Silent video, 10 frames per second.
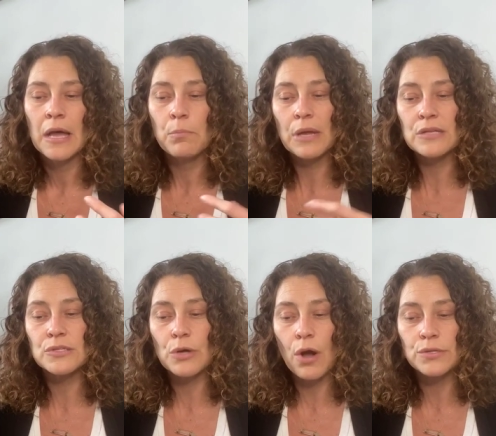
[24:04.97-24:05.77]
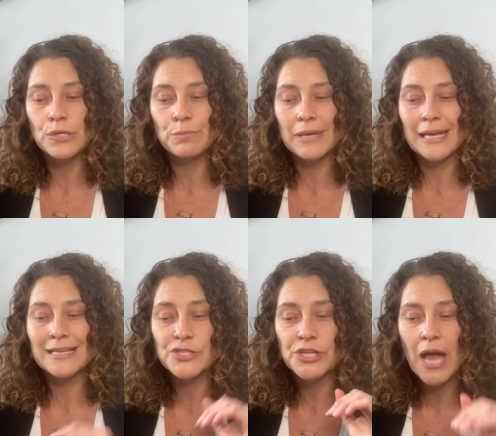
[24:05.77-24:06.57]
because they're also being
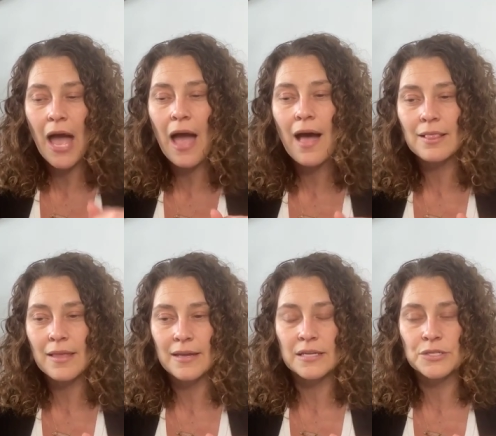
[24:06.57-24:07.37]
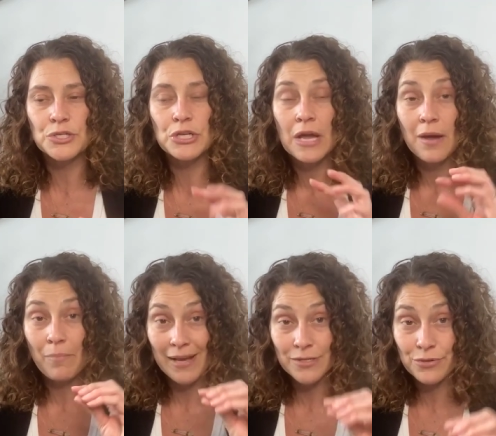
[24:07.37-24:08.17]
challenged
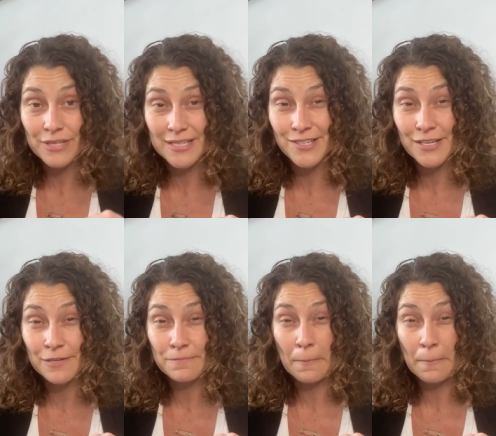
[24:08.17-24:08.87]
by tradition.